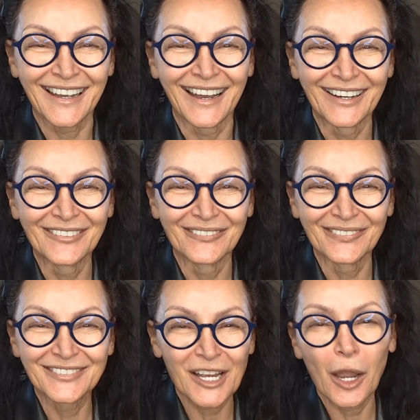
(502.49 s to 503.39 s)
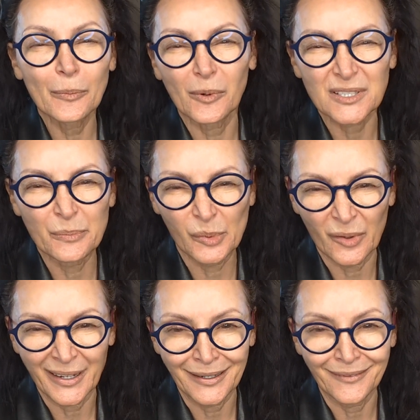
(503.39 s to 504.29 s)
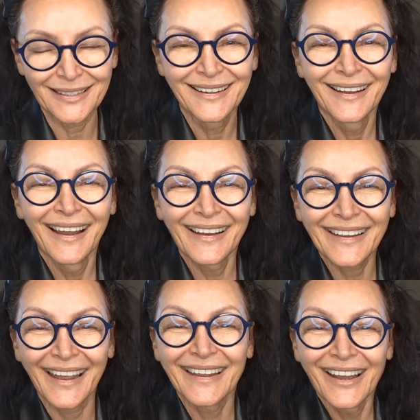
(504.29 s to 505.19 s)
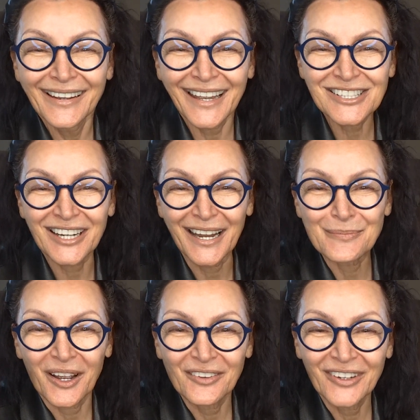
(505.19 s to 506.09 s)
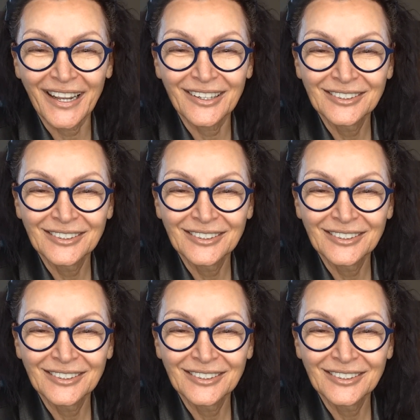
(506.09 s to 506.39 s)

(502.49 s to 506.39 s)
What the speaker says: So I hope it wasn't boring anyway. Okay, catch you later. Bye for now.